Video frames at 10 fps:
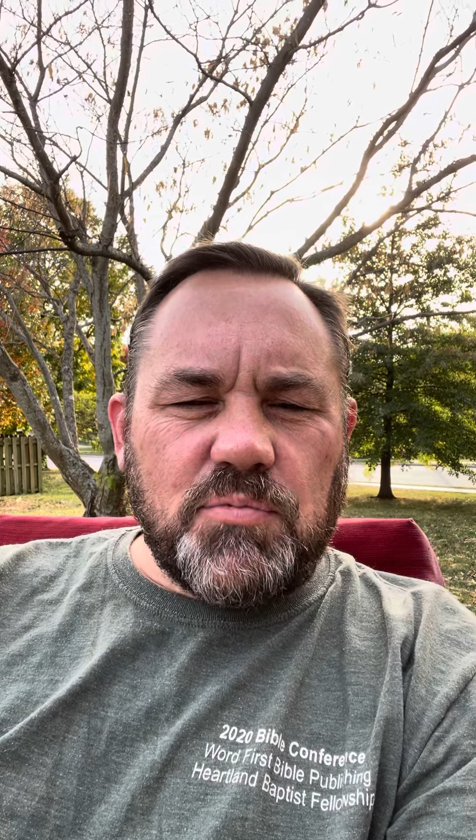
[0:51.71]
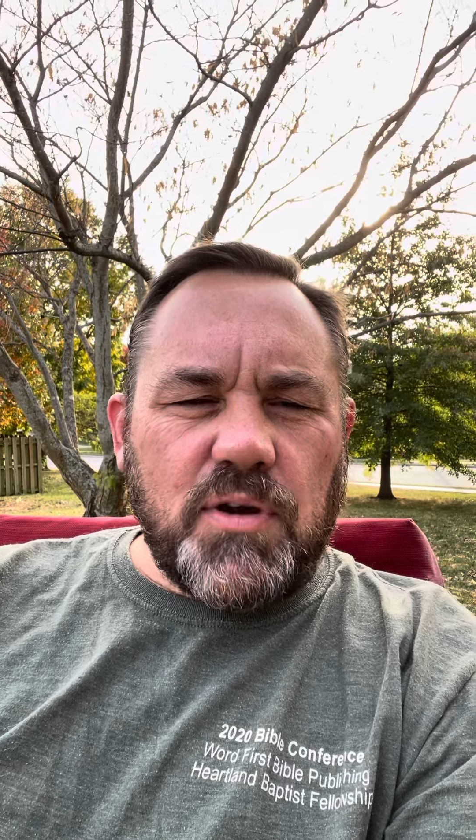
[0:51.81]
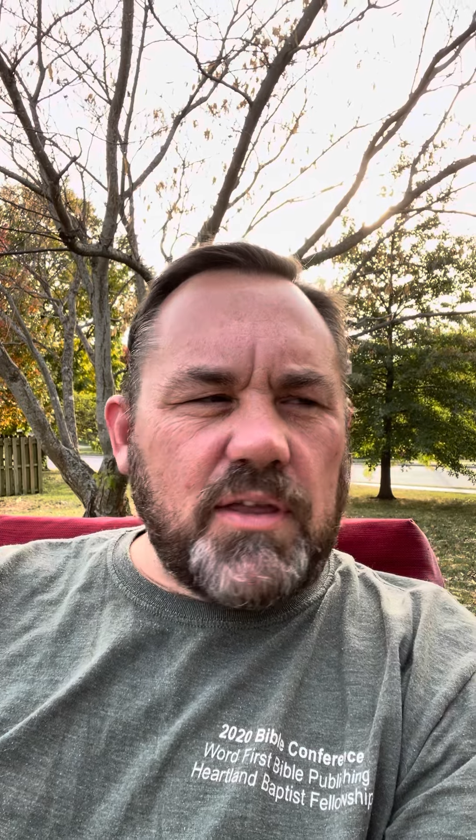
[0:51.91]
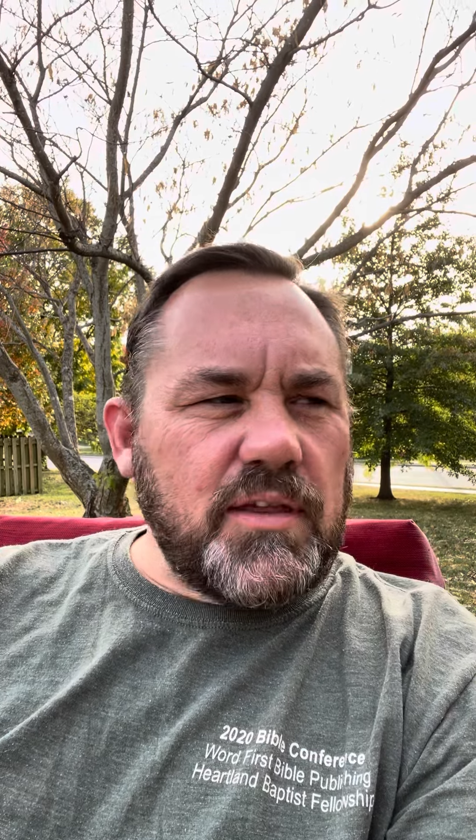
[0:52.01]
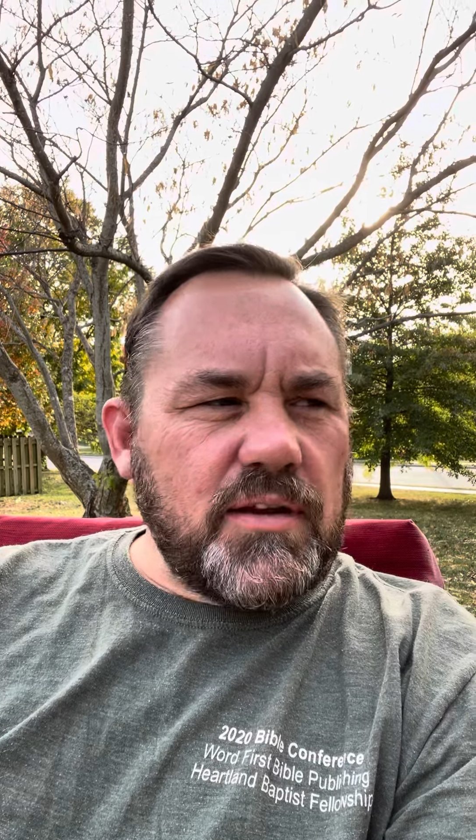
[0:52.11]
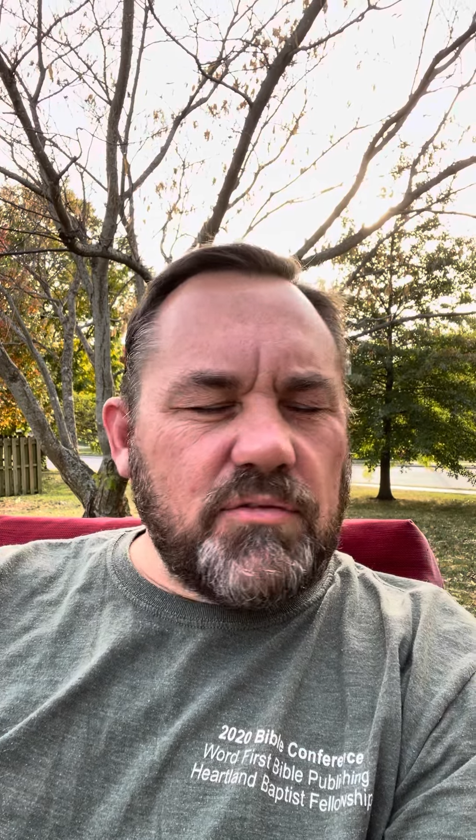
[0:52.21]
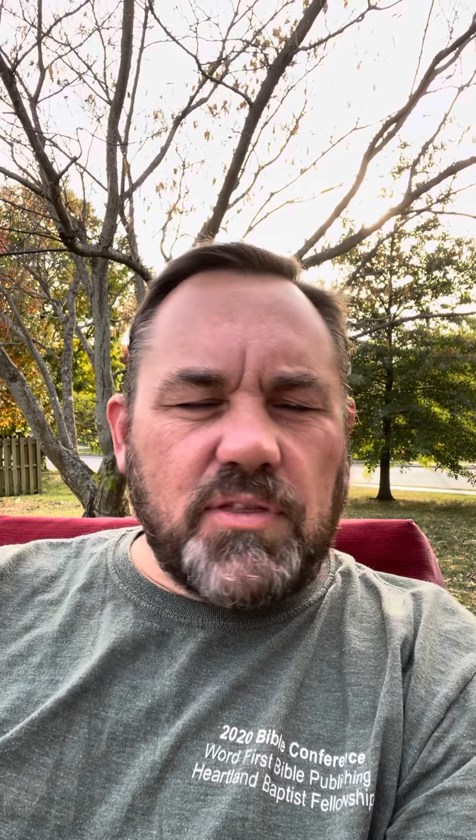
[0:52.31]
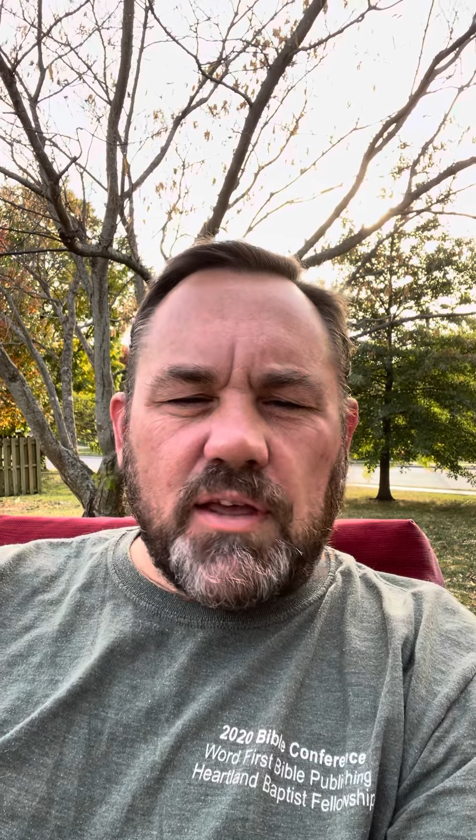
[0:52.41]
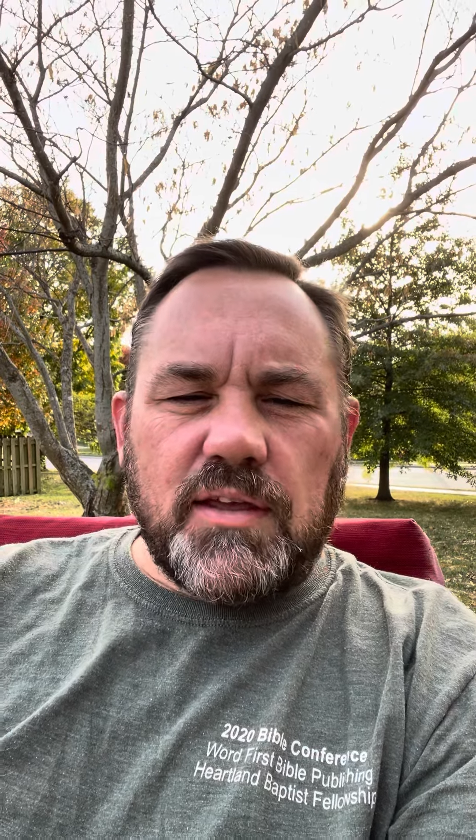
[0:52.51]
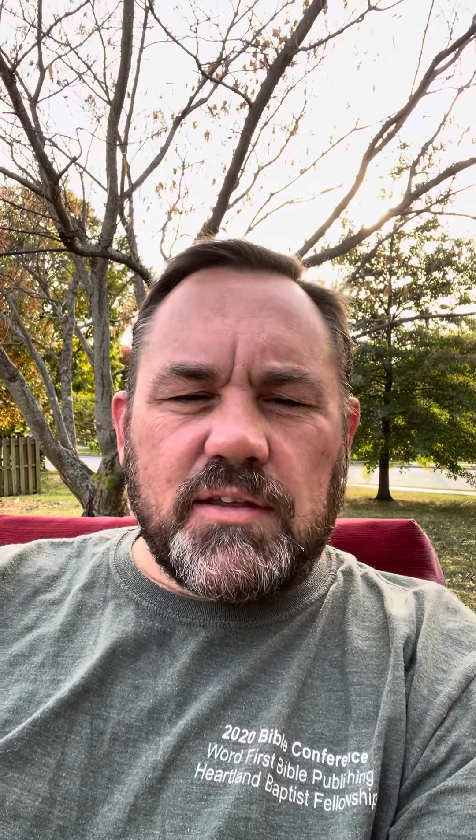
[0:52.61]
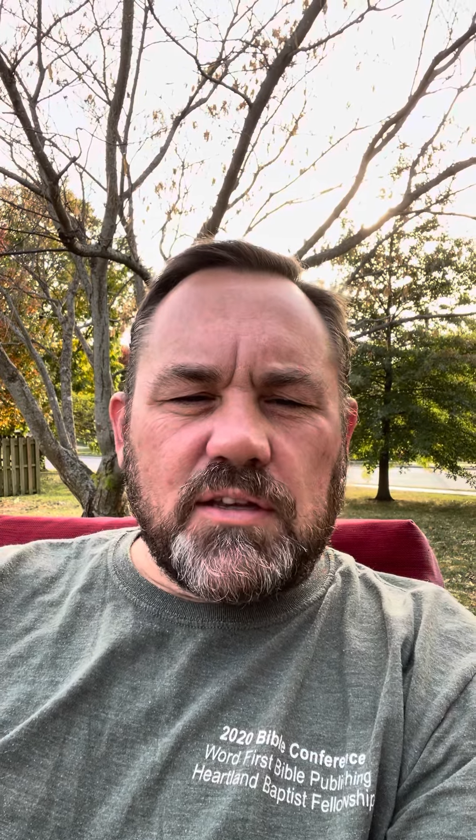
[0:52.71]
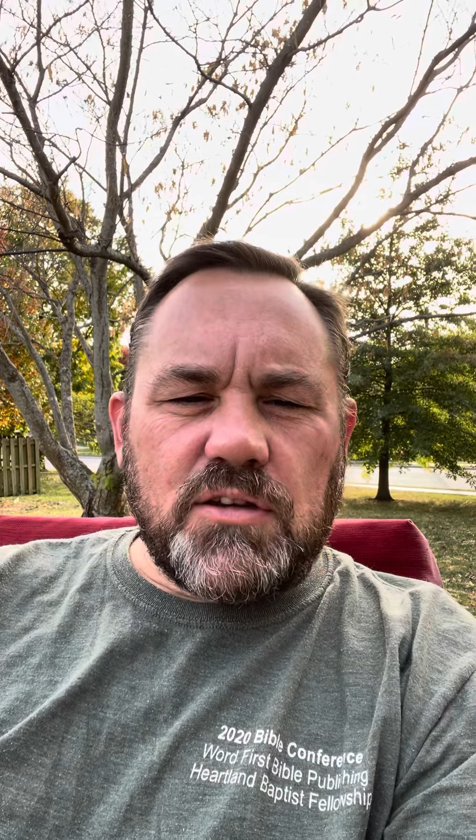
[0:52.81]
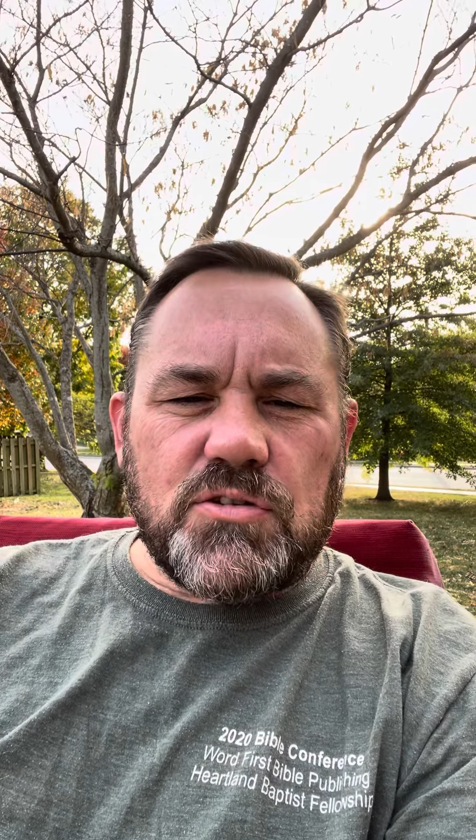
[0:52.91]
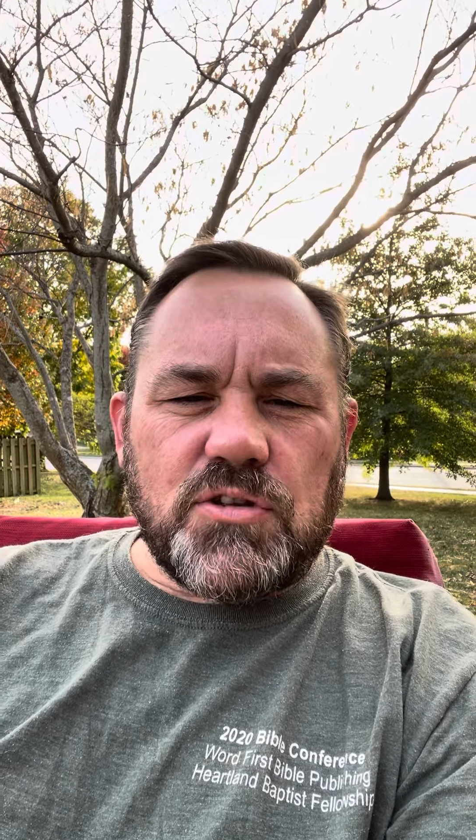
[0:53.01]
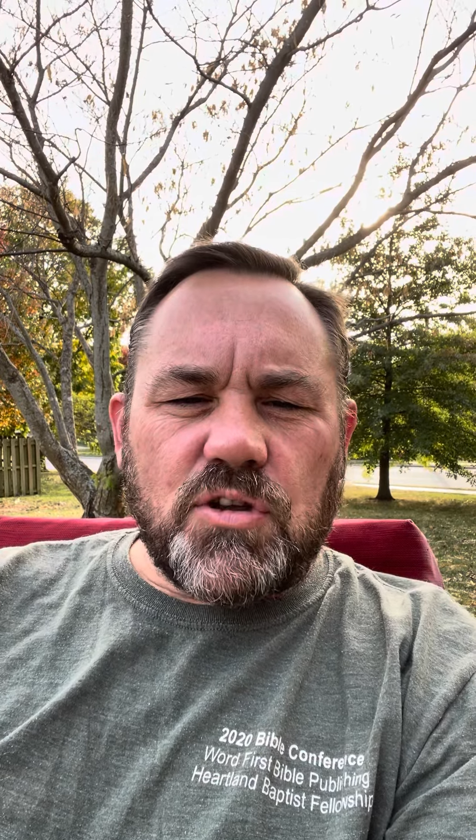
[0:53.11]
pray that everything
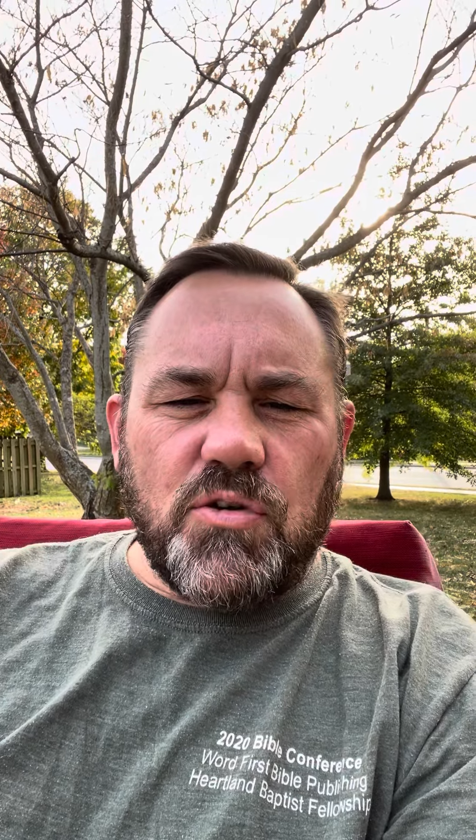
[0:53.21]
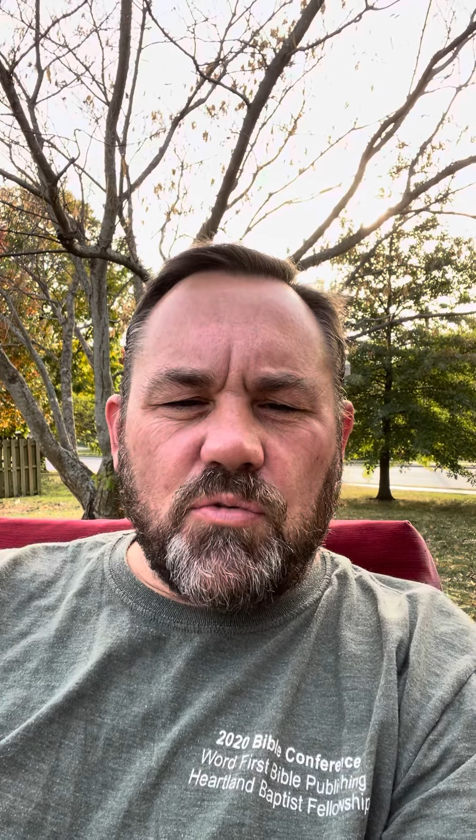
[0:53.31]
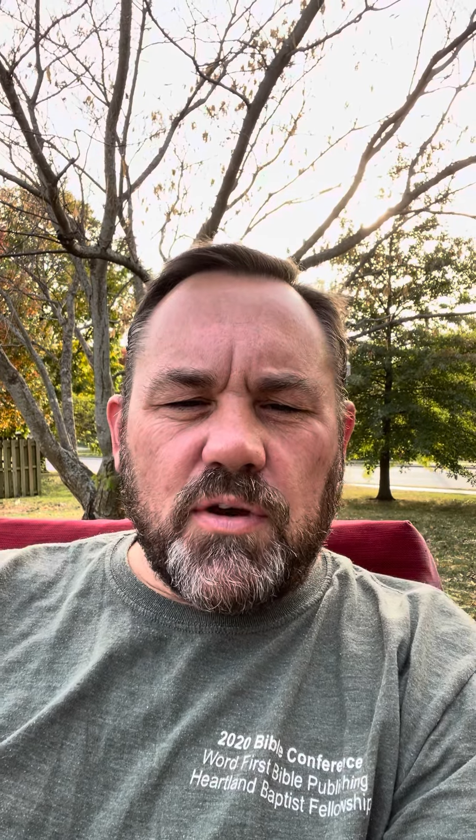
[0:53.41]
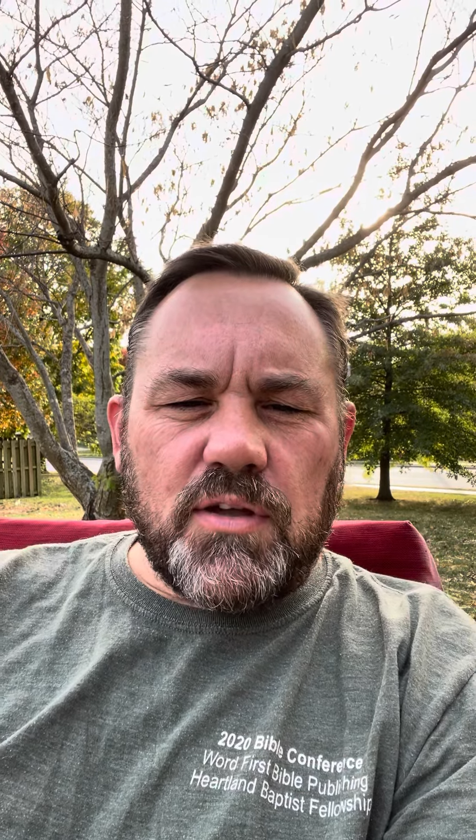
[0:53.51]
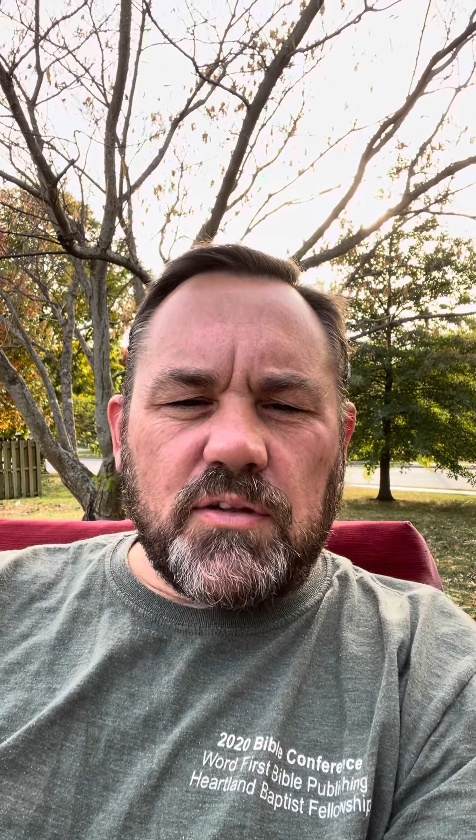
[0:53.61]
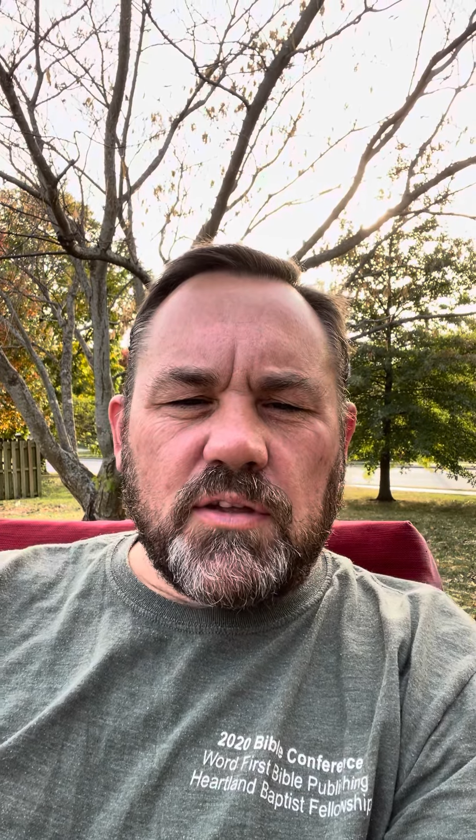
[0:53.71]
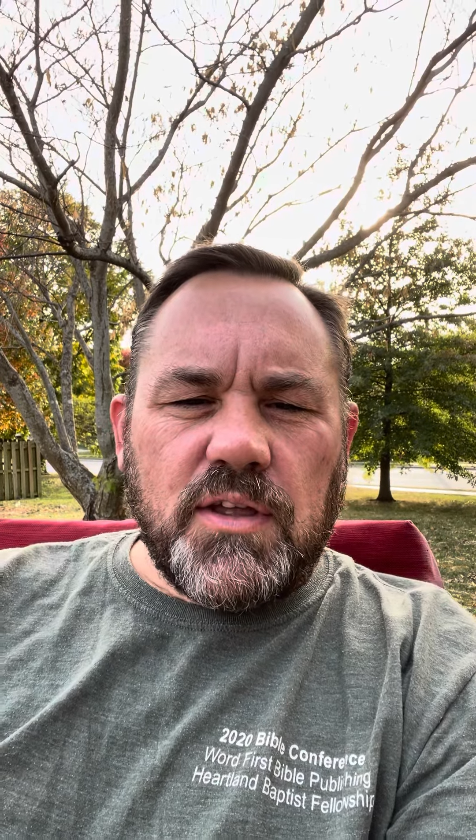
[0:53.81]
continues to go well.